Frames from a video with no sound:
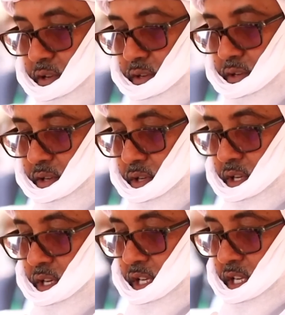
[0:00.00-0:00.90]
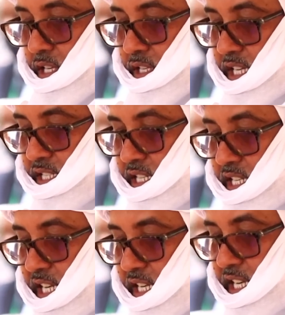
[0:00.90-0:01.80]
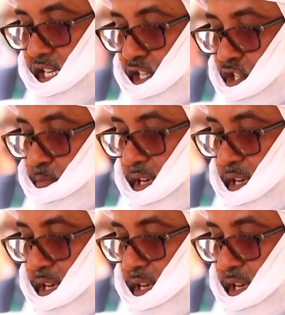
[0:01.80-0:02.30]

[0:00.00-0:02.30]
Mali were not satisfactory.